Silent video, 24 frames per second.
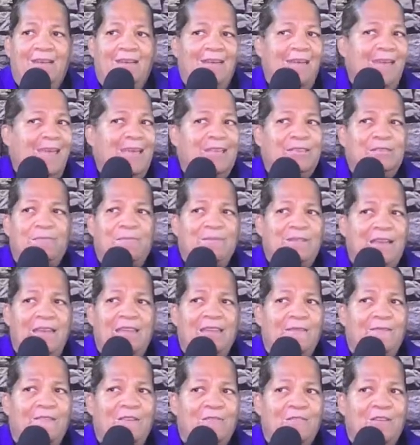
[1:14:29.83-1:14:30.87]
It's
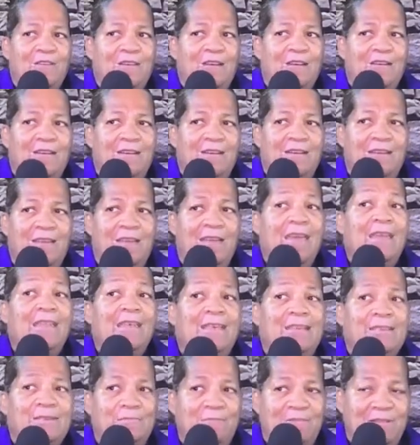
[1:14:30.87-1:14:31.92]
plentiful. It
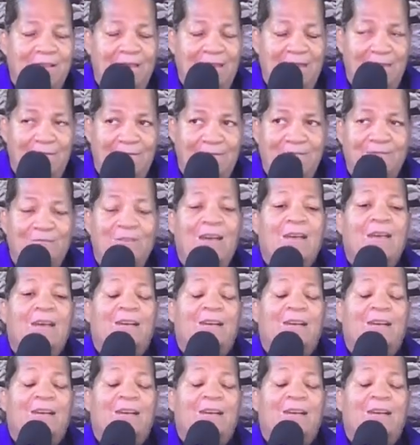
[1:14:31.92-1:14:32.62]
is plentiful.